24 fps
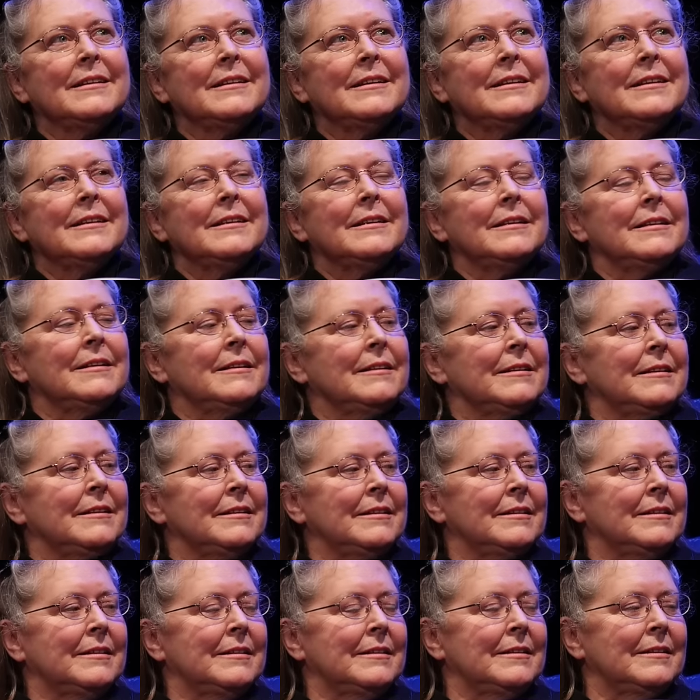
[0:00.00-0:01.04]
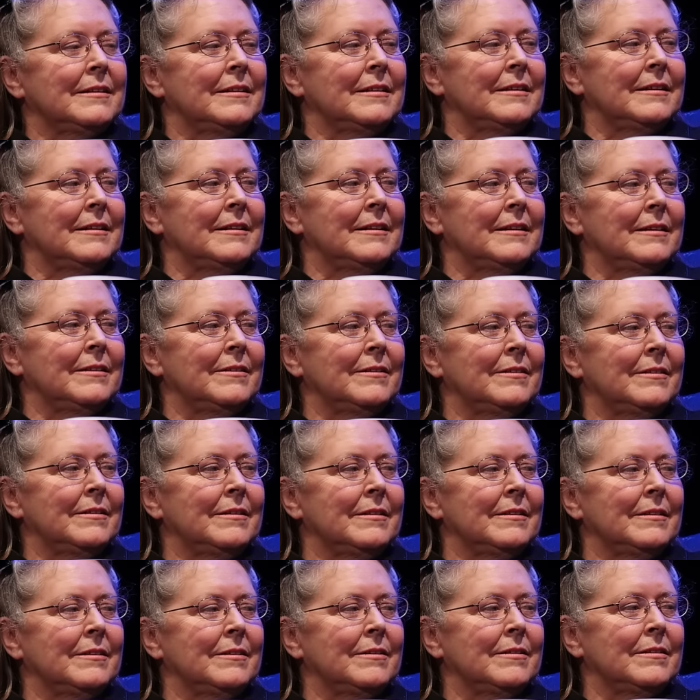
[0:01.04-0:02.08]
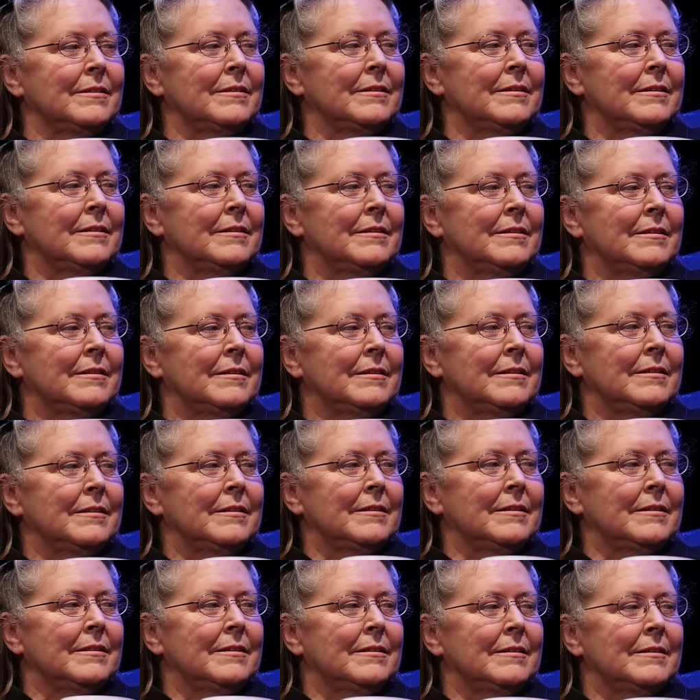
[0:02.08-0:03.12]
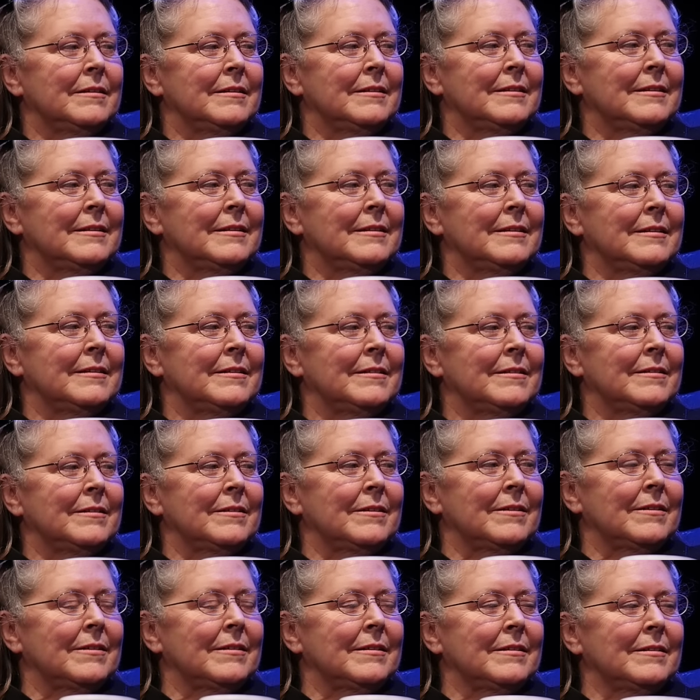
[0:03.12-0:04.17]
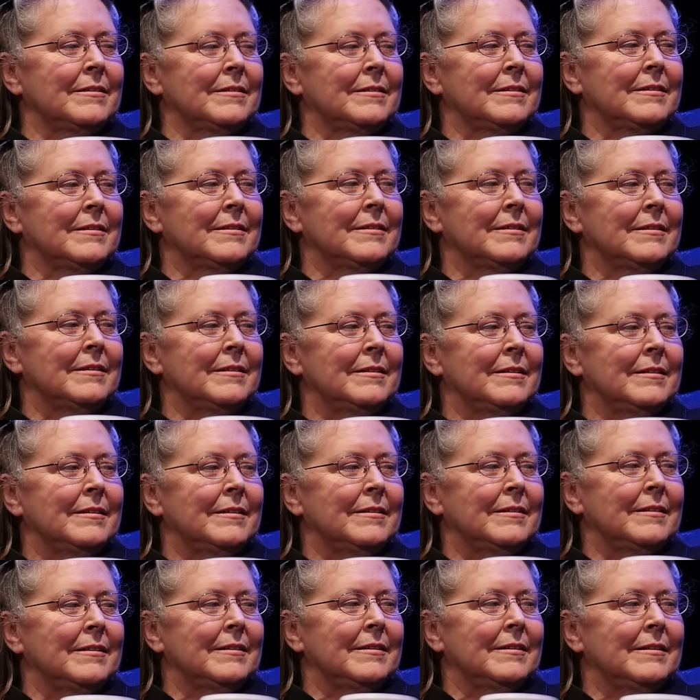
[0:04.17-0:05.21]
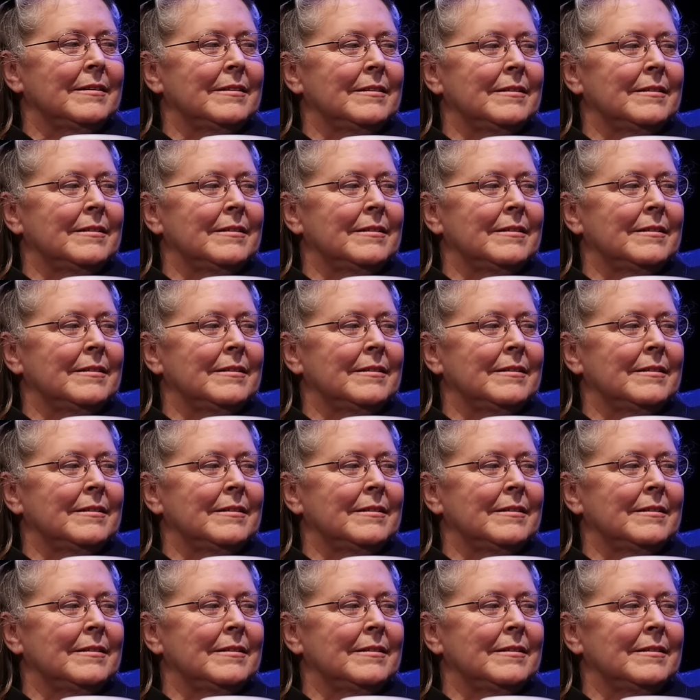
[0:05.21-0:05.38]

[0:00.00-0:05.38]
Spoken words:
(not speaking)